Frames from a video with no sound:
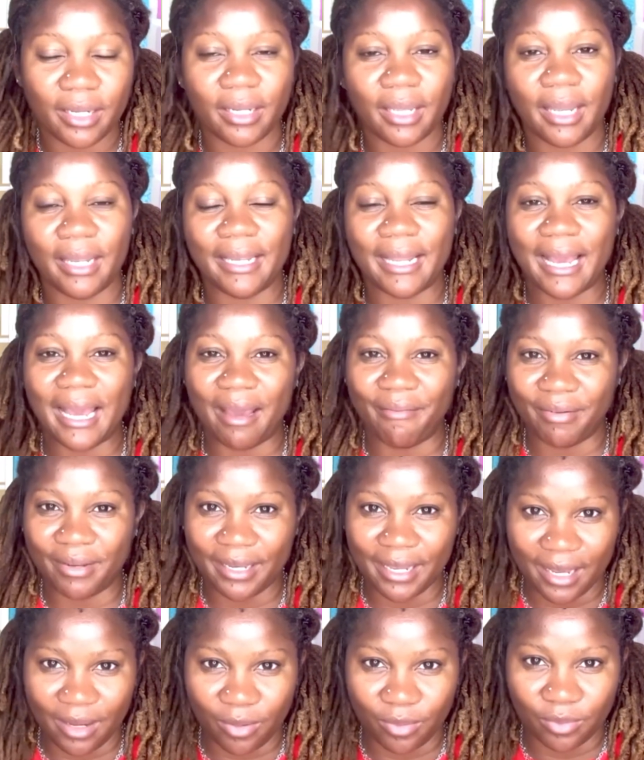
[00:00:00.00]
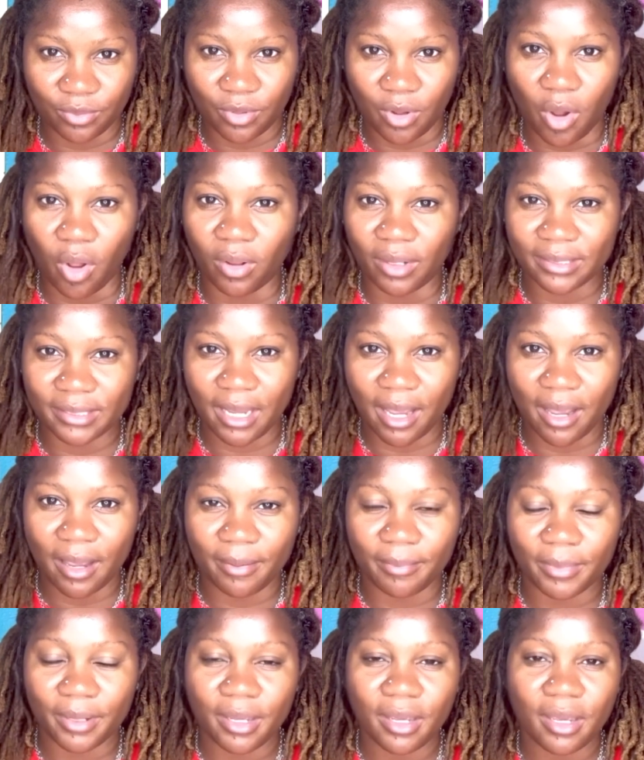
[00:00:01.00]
And not have it down all the time.